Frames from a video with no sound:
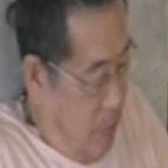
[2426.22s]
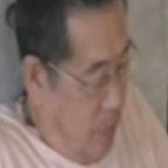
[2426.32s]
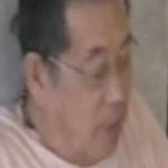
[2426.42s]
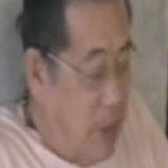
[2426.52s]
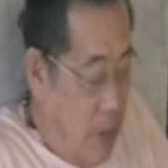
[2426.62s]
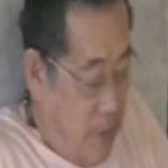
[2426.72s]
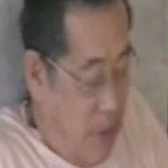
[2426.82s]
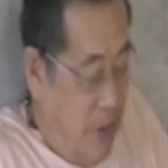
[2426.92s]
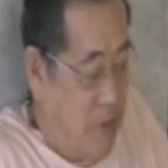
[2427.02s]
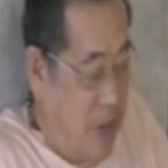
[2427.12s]
Oh yeah,
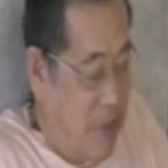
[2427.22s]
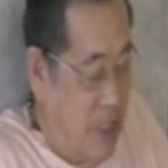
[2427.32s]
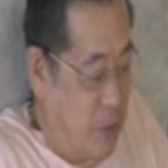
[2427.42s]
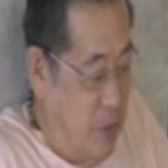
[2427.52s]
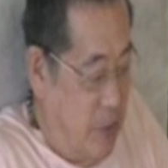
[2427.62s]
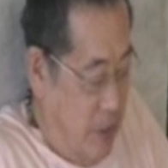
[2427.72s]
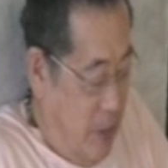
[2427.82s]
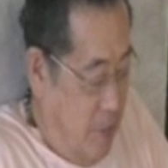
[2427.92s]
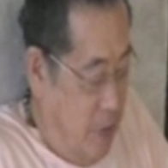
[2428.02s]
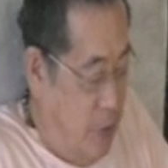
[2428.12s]
that's what
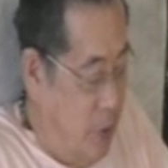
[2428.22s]
Vidura